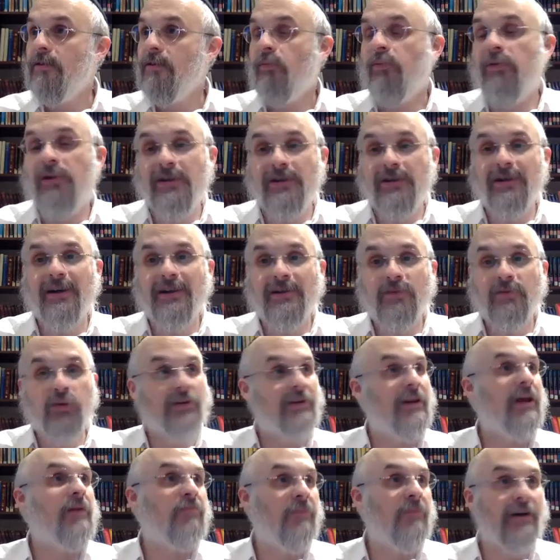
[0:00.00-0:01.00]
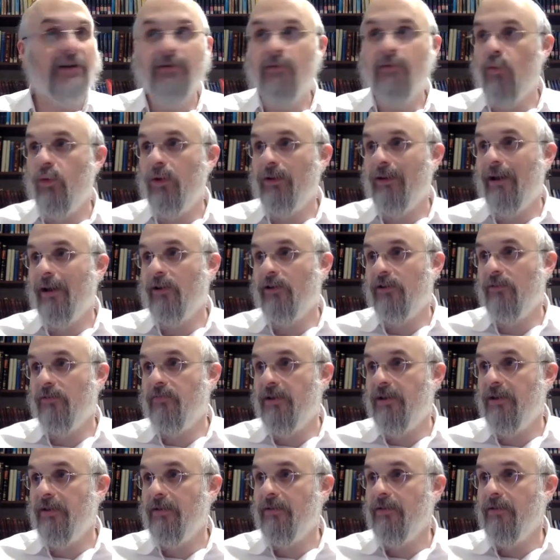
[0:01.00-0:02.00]
And we discussed what that could
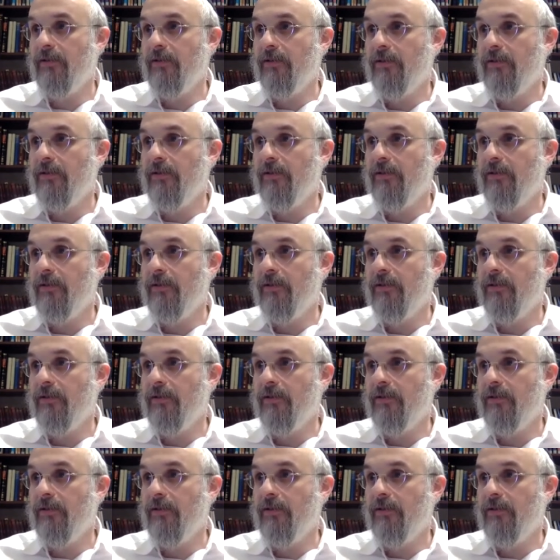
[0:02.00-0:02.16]
be.